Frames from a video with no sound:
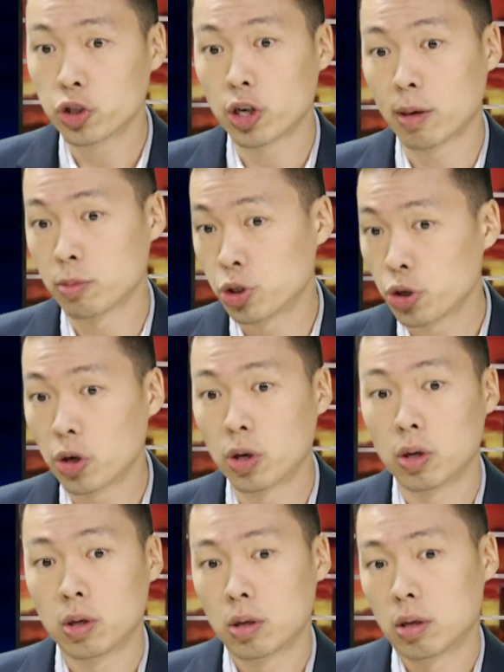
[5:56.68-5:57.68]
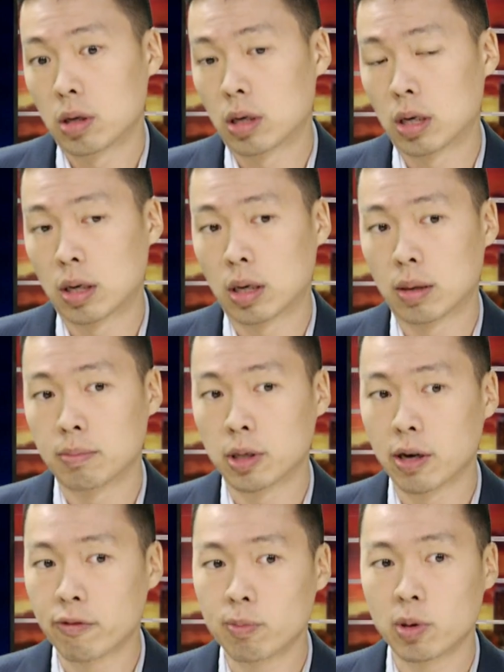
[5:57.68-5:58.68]
I'm sure the
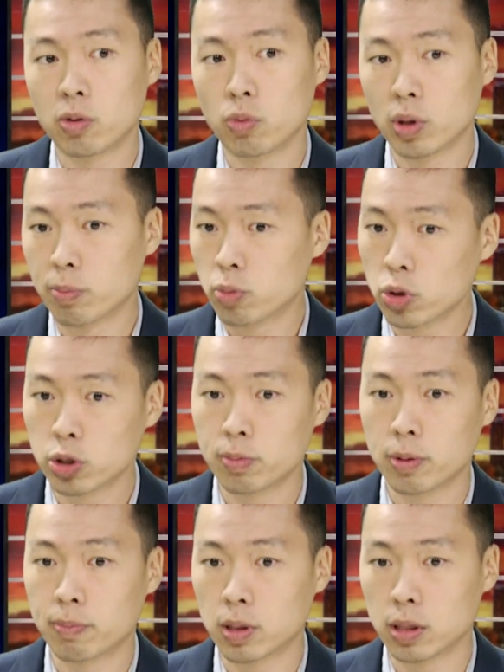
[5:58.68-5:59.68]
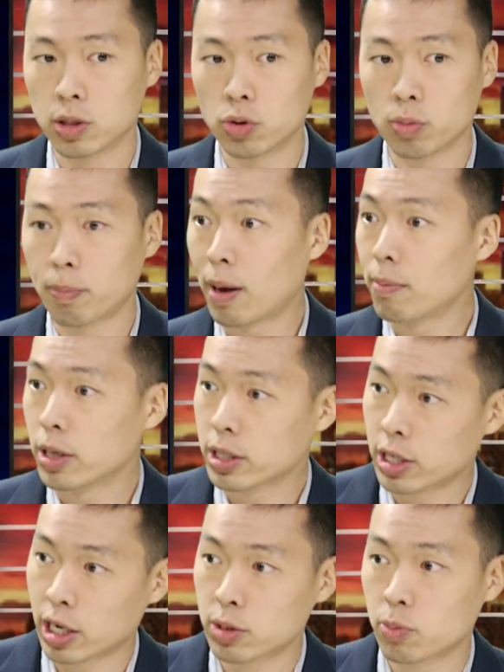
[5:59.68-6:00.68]
government will push people into public
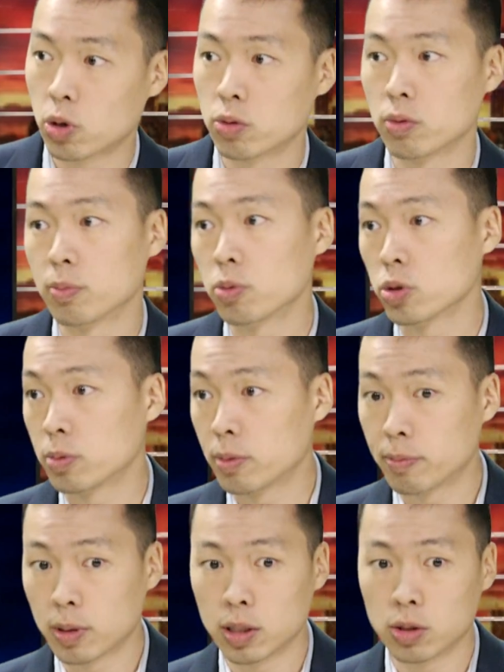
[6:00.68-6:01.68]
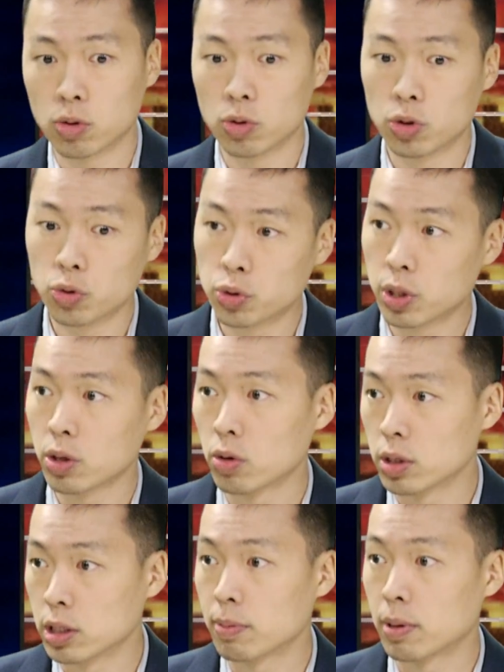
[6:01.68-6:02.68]
transport, will push people into using all this